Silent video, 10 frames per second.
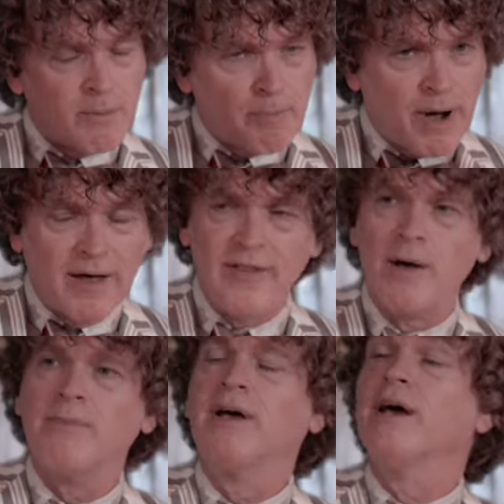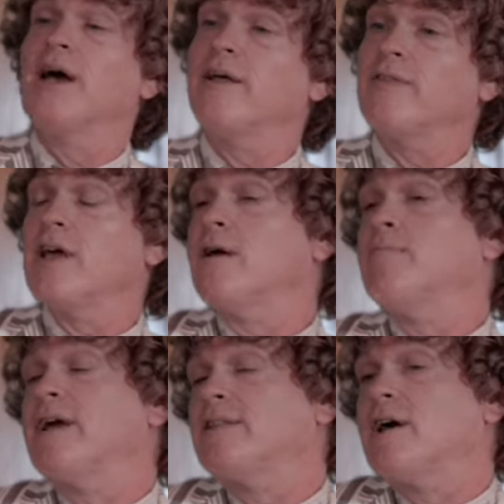come upon them, and it
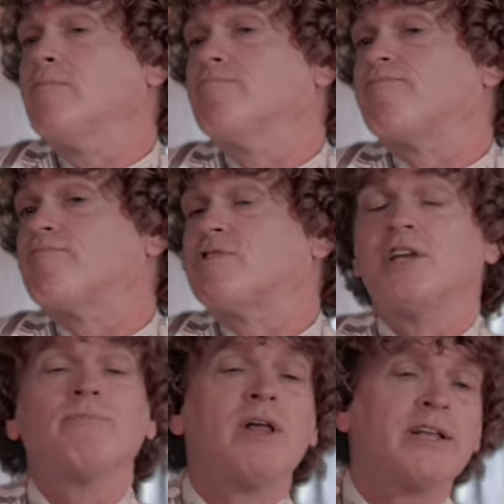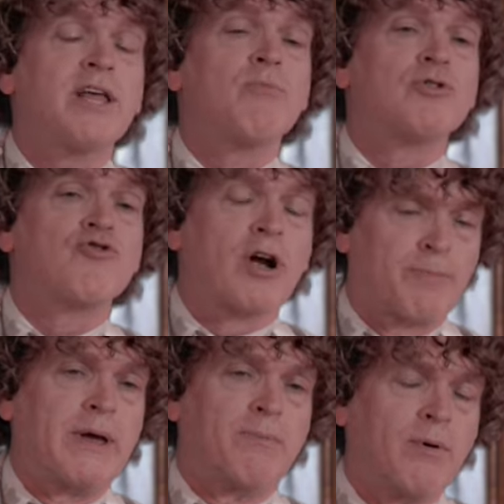made them seem like they were
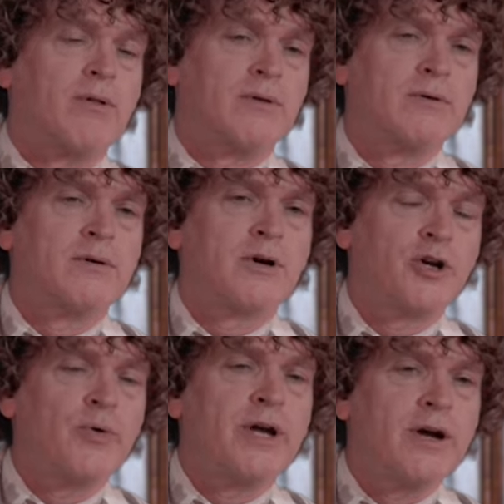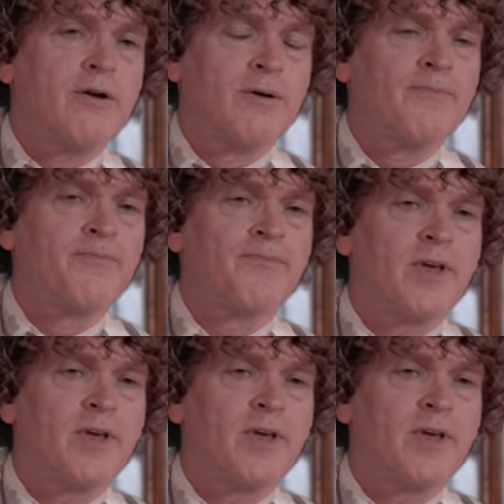drunk people. Are you here? Yeah.